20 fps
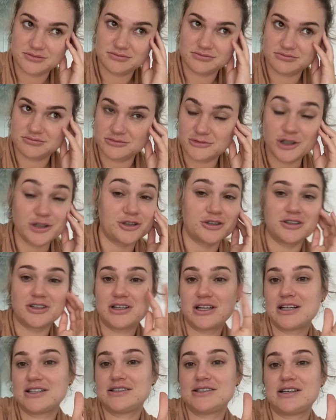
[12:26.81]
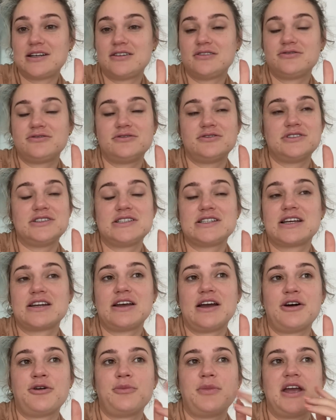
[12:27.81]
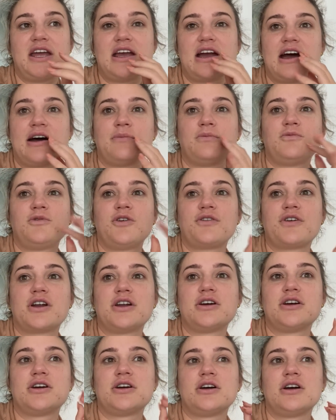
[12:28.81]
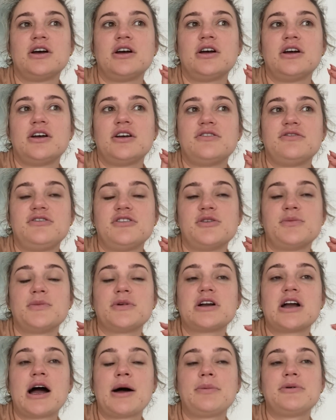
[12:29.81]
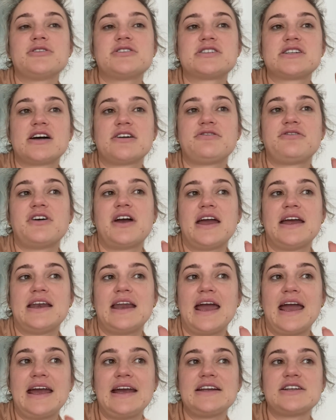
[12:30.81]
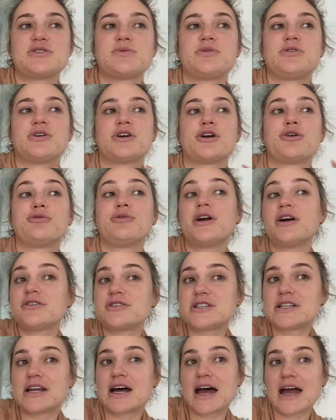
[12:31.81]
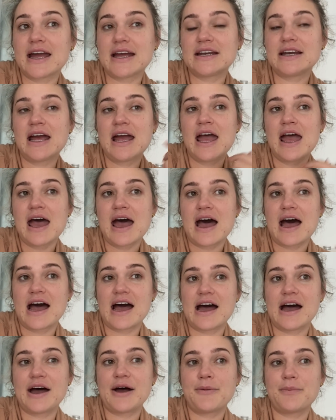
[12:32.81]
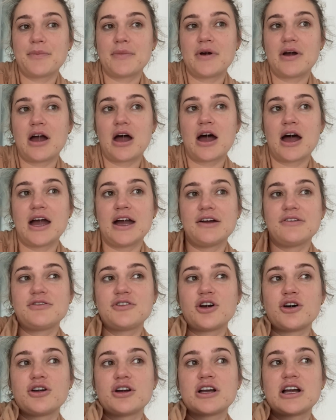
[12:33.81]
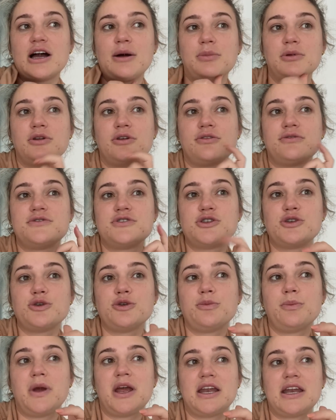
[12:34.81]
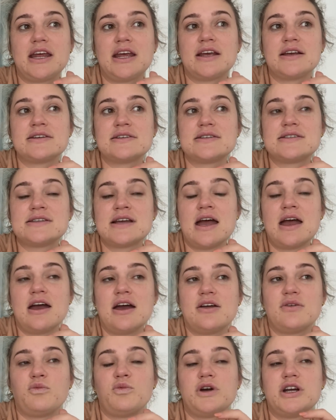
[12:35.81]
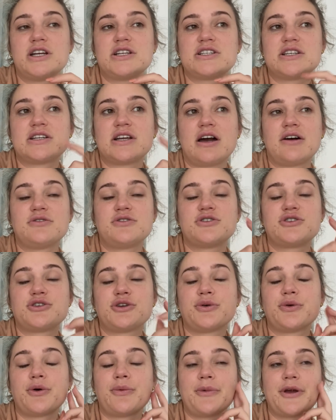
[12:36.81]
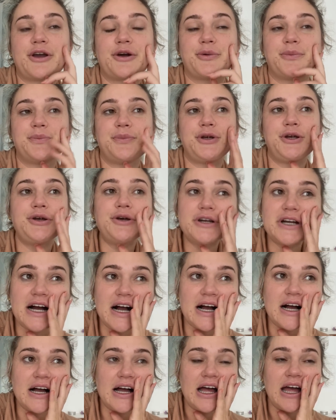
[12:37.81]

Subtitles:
not good at that stuff. She's going to help me. We've got to film a couple stuff for NH. We're doing a reel tonight. I've got a couple of Zoom meetings, which I'll just do on my computer.